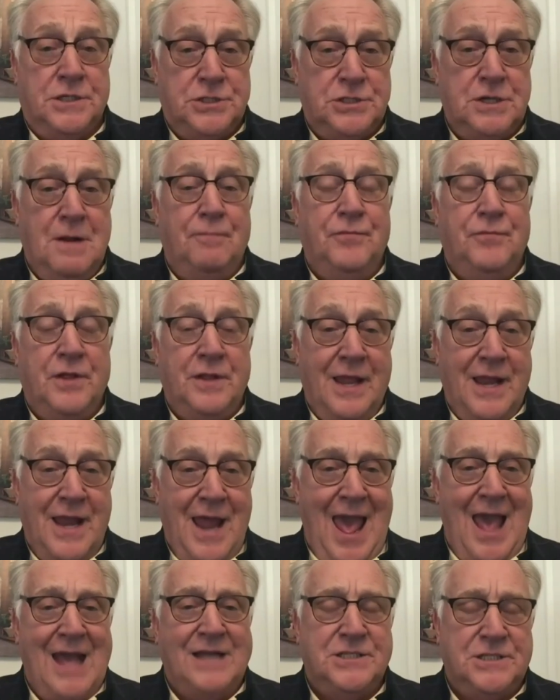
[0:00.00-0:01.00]
something that
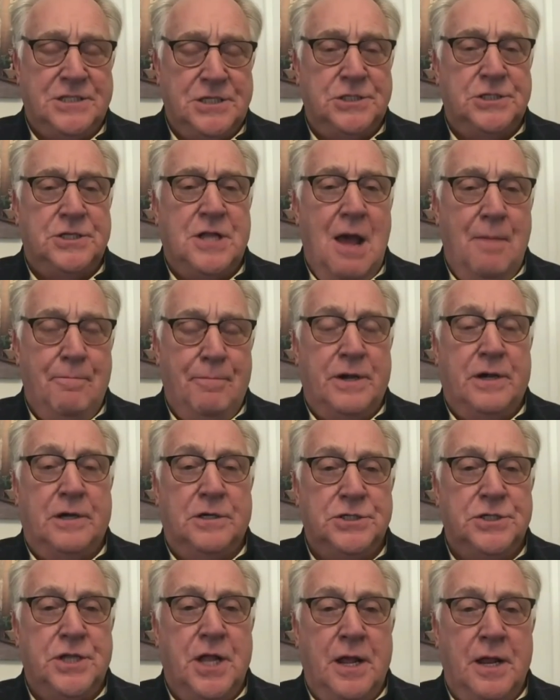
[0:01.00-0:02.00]
has to stop in our
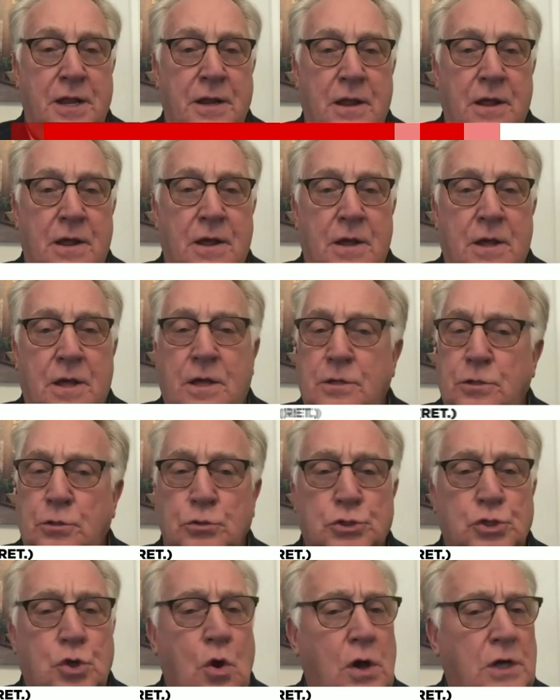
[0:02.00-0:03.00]
state. Use
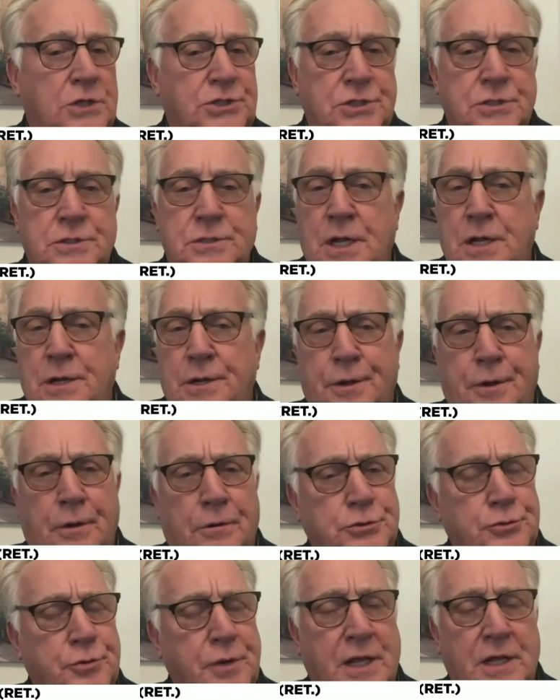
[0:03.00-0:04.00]
caution, don't
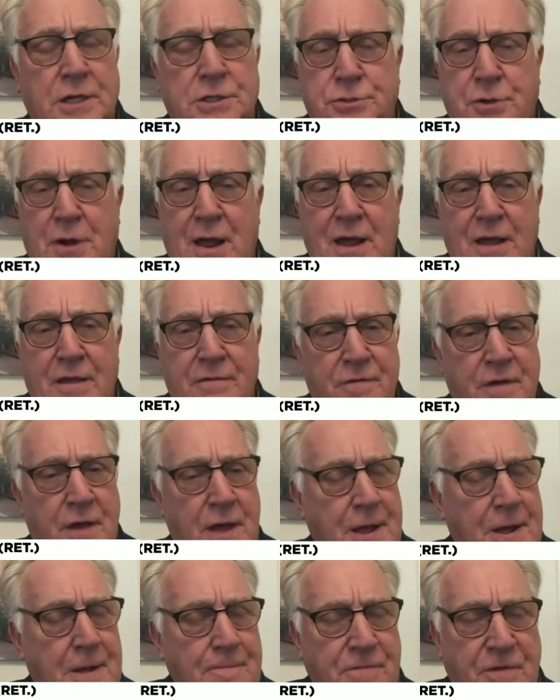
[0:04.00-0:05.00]
drink and drive.
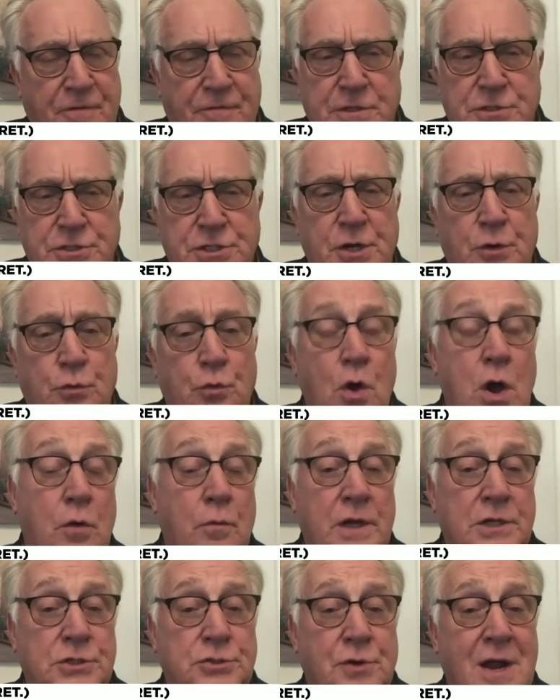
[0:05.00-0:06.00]
If you see a wrong way
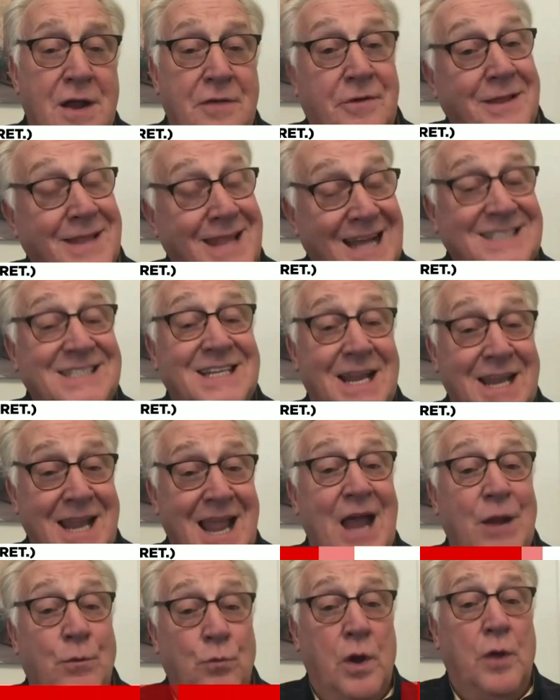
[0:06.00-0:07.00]
driver, that's a
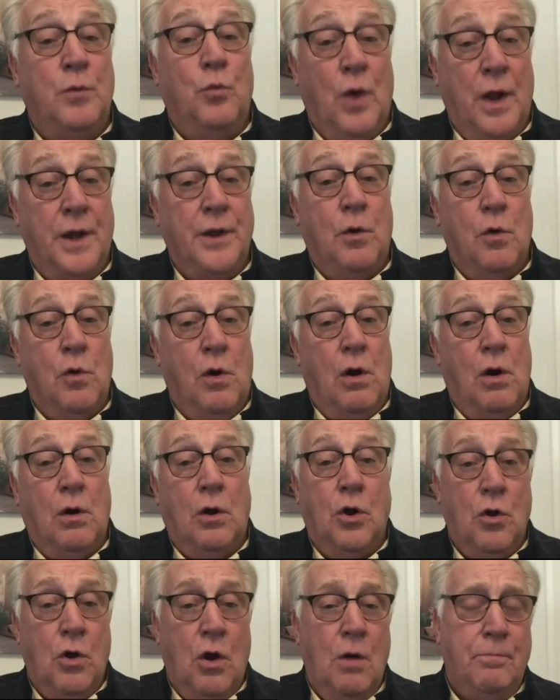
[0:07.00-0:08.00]
911 call.
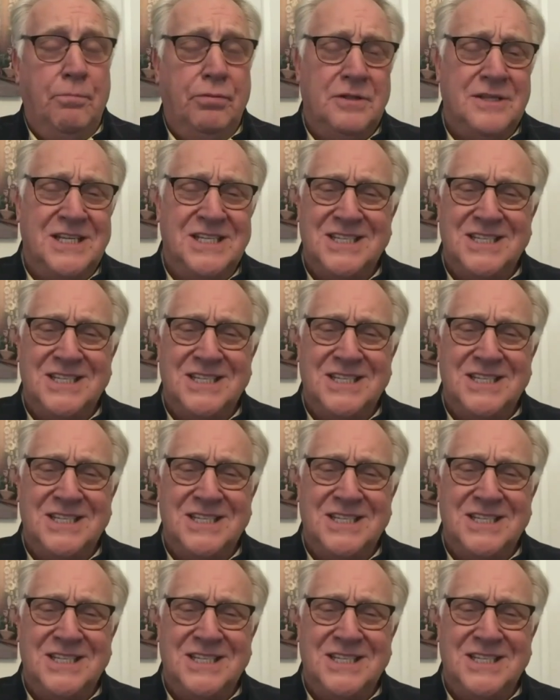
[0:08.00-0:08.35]
Call police